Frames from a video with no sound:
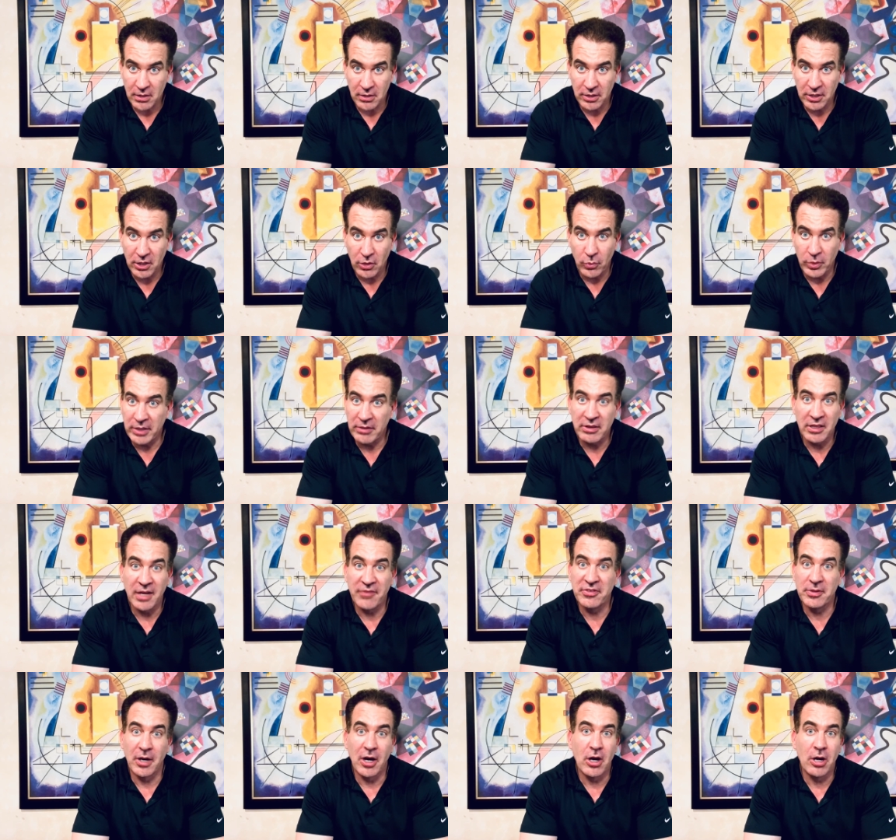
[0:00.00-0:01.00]
We'd
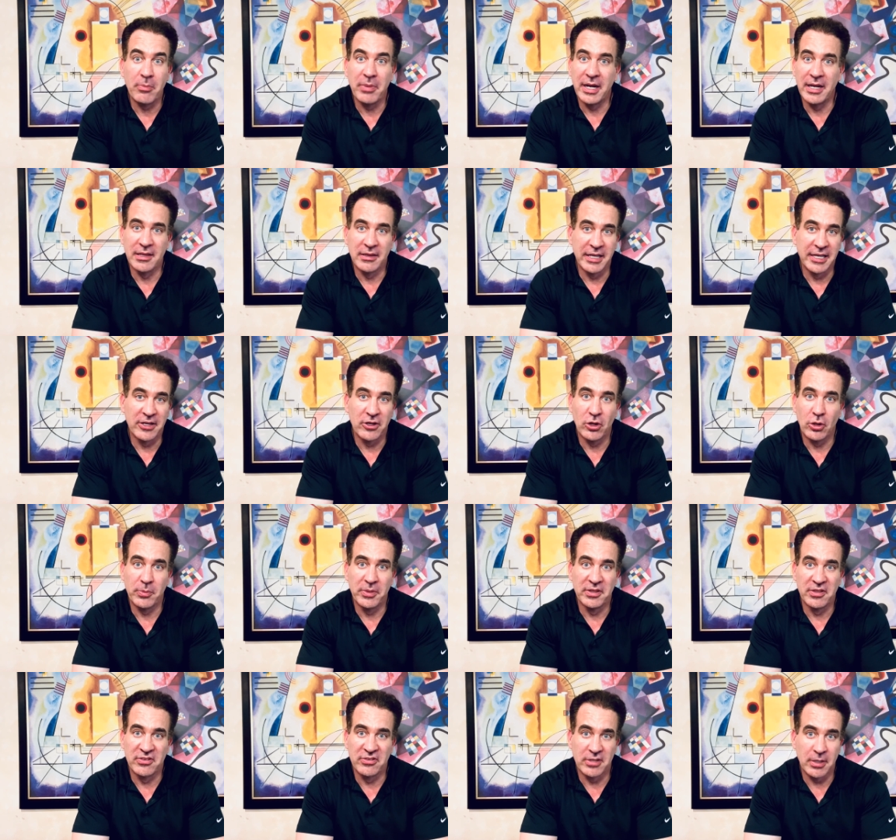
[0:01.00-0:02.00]
love to all buy a lake home
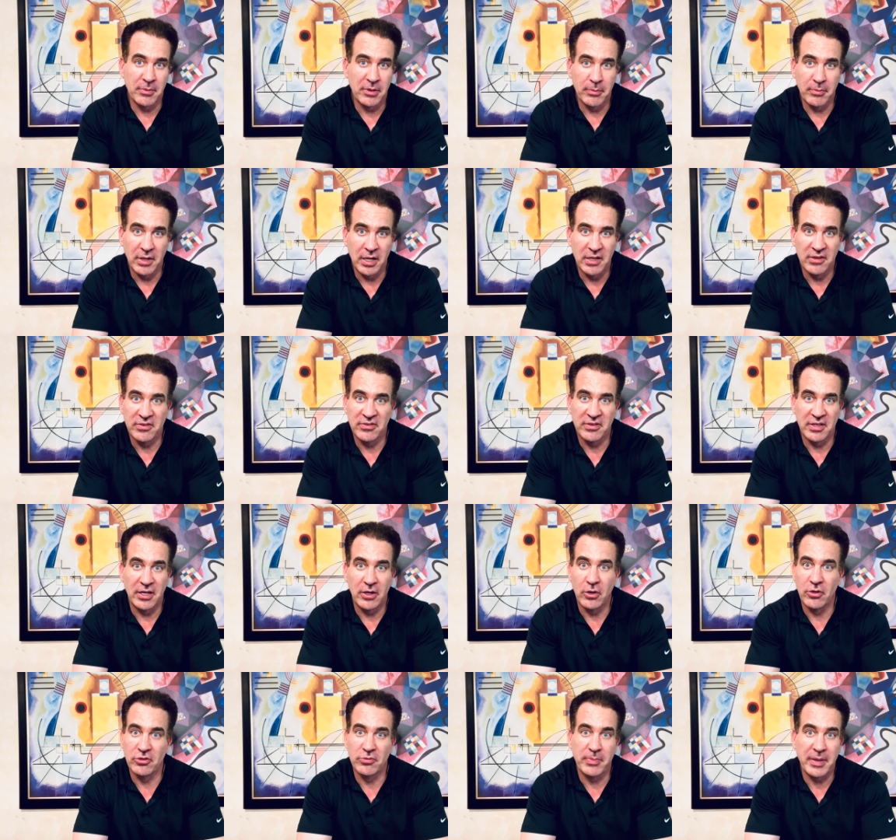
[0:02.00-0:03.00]
in the summer months and
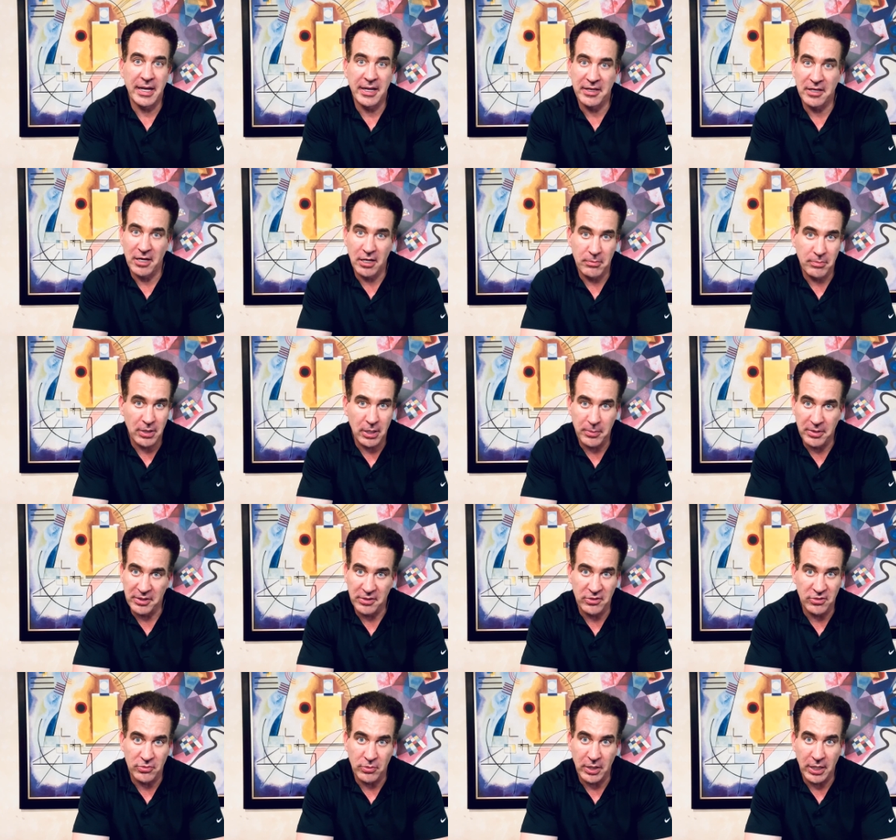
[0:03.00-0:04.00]
host backyard
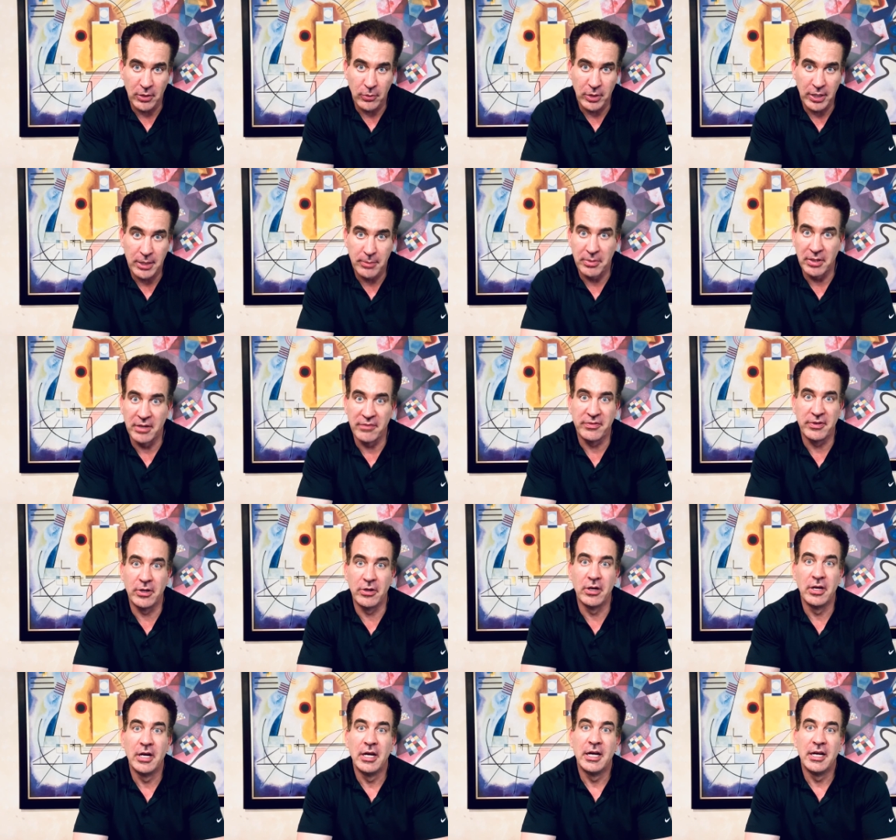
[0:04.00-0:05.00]
barbecues right away, but if
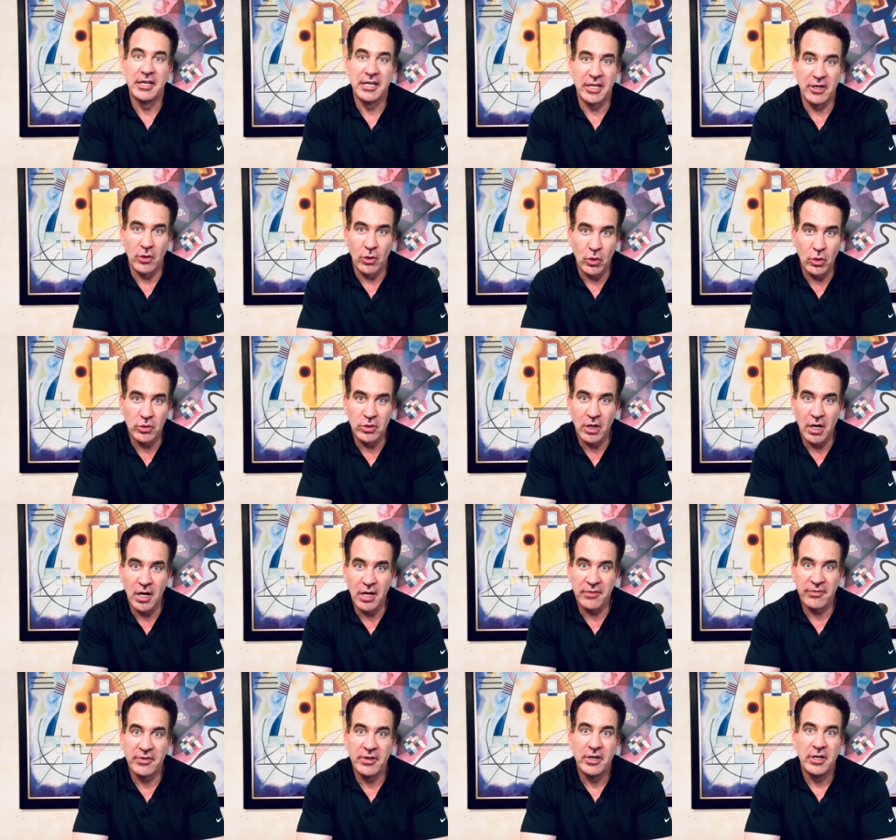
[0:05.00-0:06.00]
you can hold
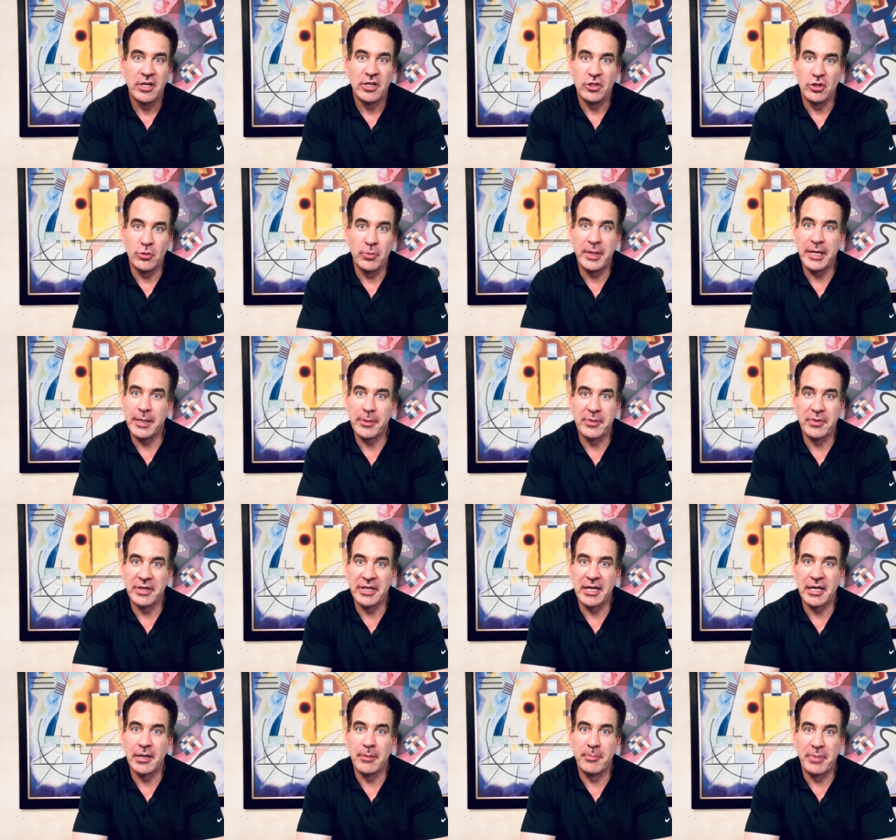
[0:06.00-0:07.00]
off, you may be able to
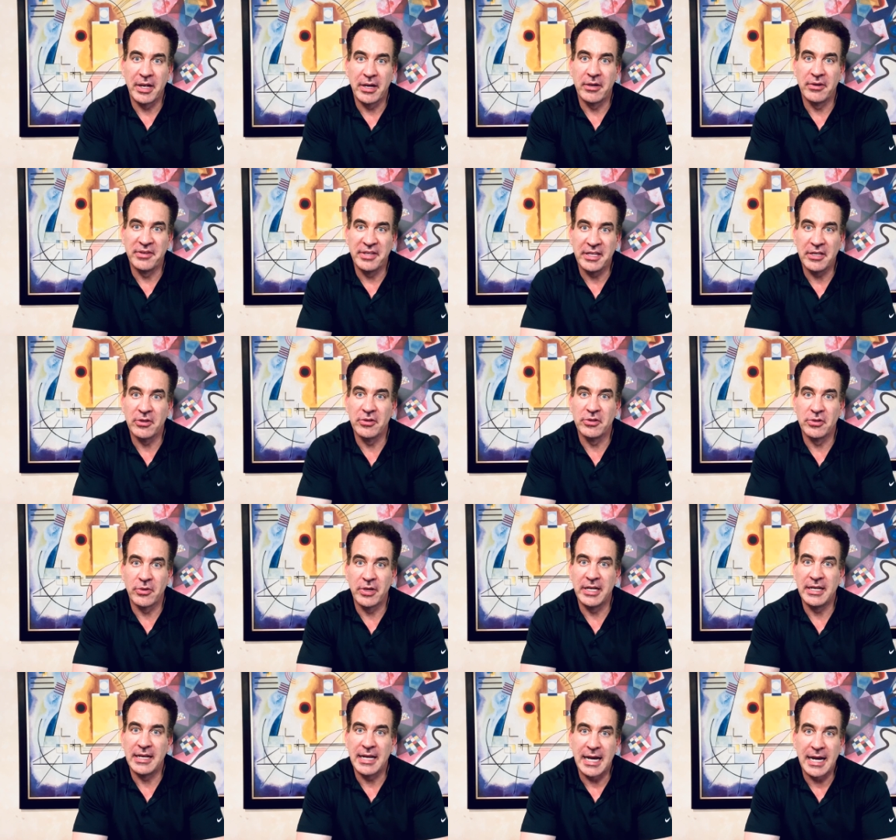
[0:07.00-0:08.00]
get a better deal
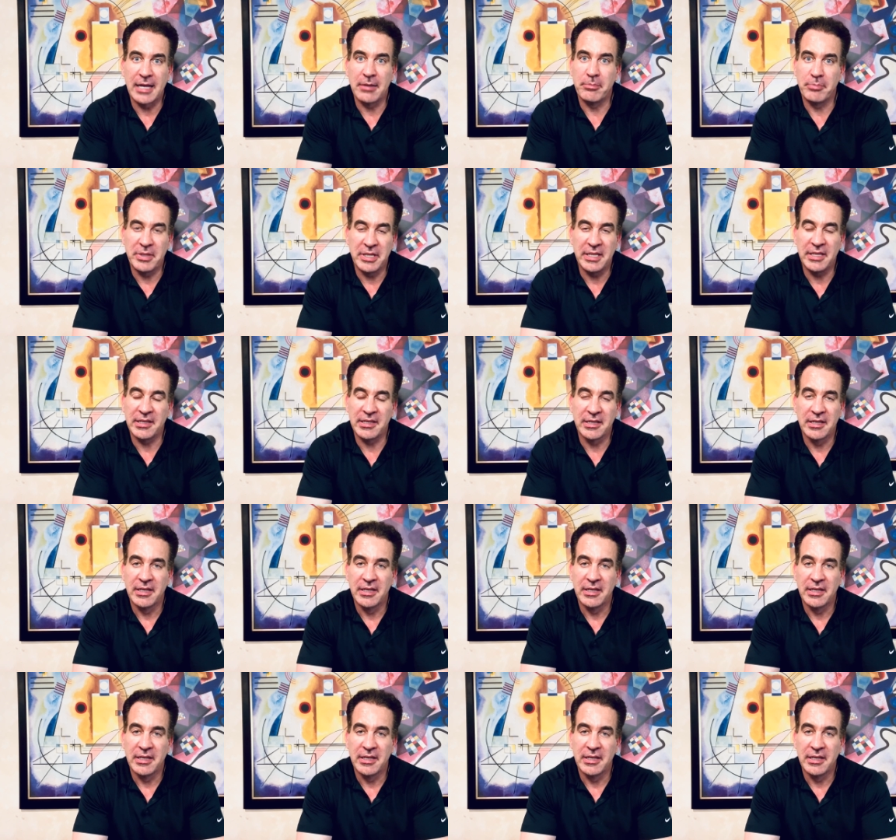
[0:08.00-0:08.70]
during the